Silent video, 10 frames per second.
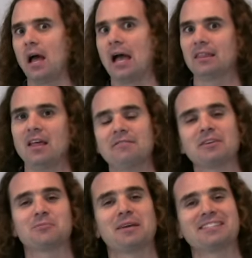I love
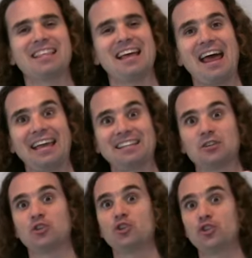this because then I get to
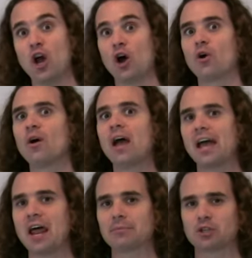show
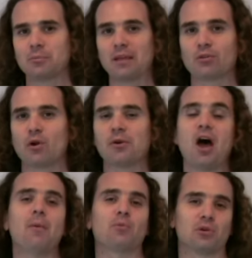an object being
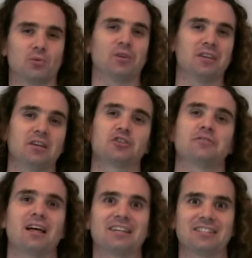thrown upward with initial
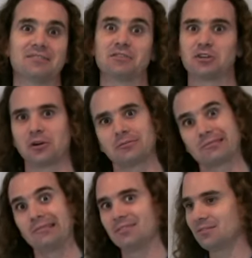velocity of zero.
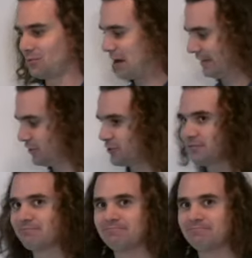Watch.